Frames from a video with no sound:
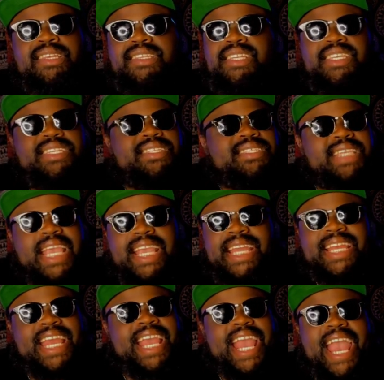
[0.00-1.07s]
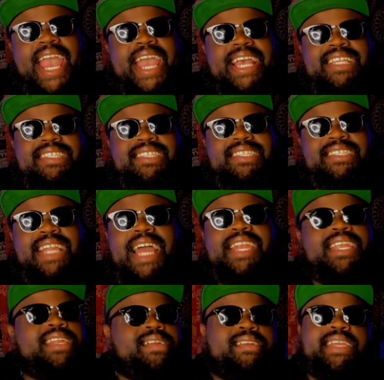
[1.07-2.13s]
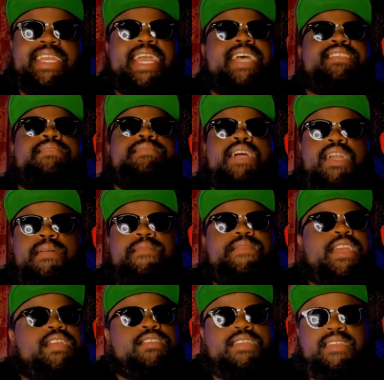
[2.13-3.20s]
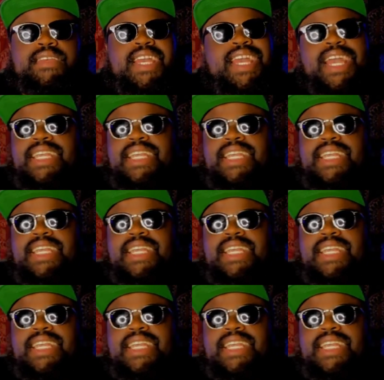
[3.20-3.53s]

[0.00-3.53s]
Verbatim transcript: Just shaking their ass. Not literally, guys. I'm talking about figuratively.